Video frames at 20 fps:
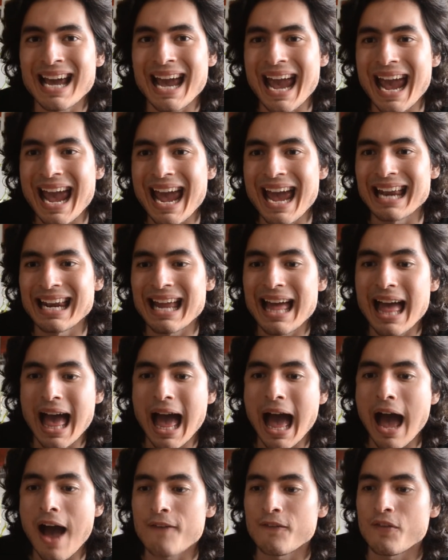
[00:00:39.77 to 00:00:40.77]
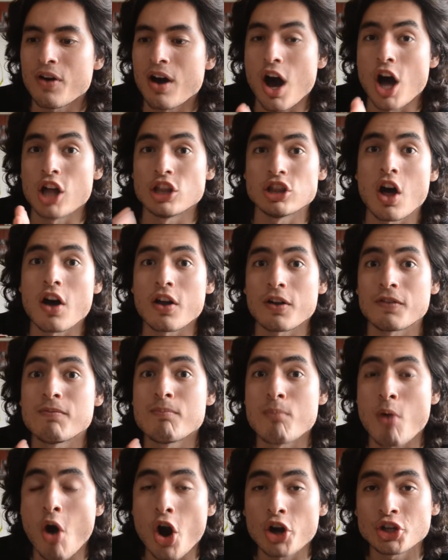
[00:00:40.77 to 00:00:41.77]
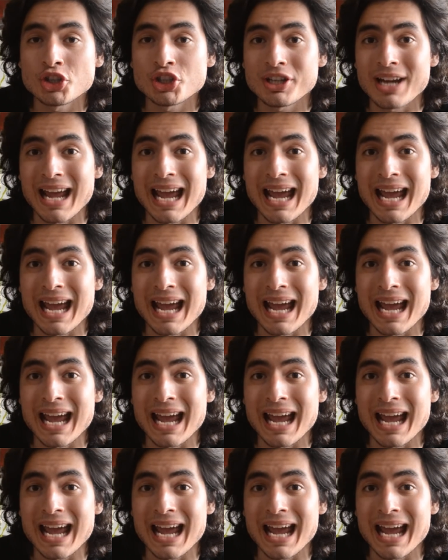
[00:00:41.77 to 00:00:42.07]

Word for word: and have a lot of margin